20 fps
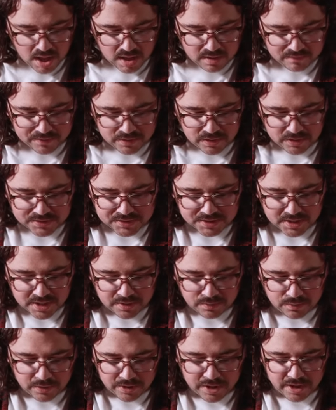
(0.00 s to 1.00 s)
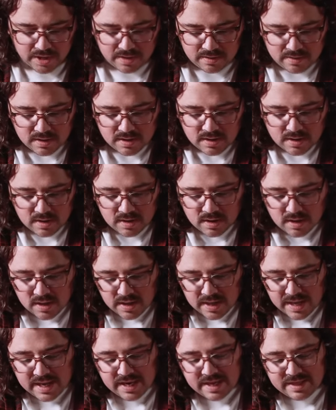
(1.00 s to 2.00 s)
If it looks good, we're good.
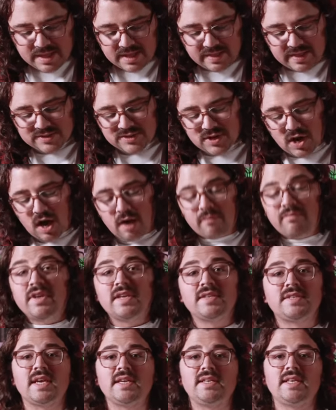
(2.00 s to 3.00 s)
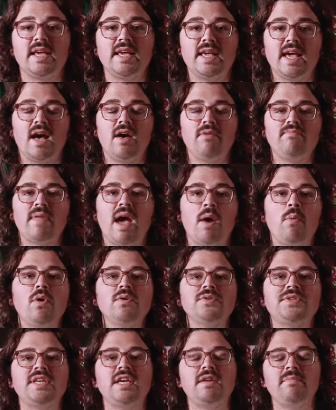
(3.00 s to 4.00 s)
Anything that's obvious, I take out. I
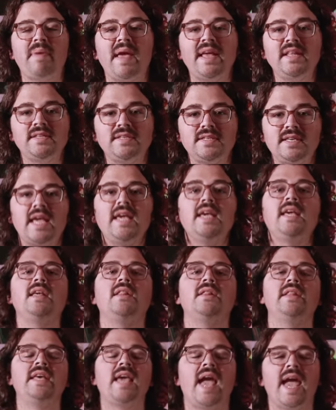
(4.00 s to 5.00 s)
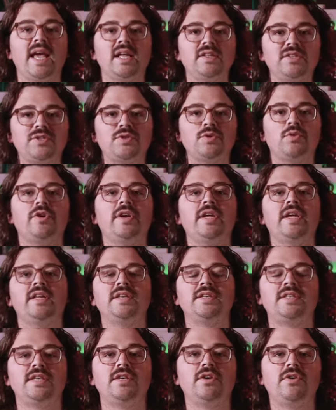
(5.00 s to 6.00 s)
won't sit and painstakingly hand sort it
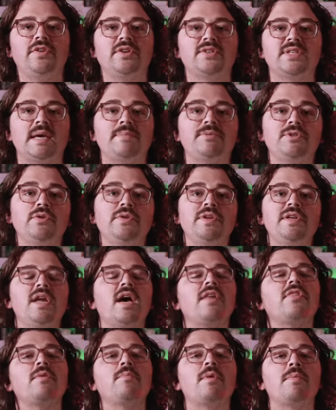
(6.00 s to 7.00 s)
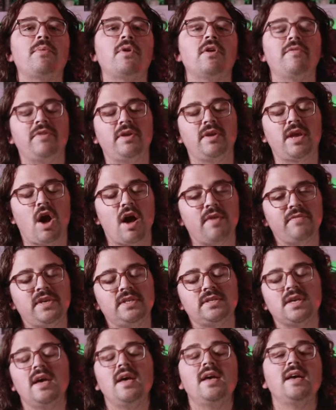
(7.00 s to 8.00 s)
until there's absolutely nothing but perfect
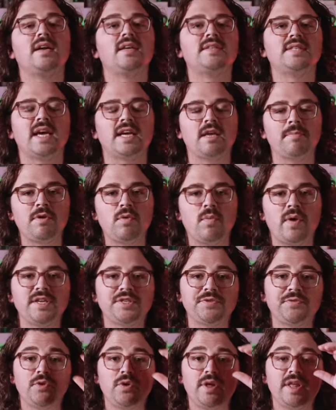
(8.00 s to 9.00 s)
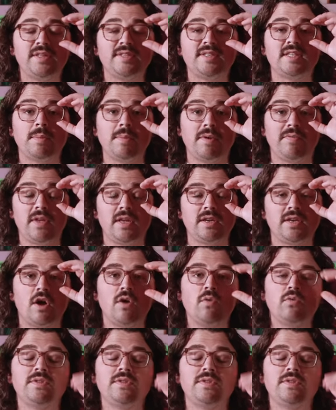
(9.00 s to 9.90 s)
coffees, because that can be wasteful. And some of it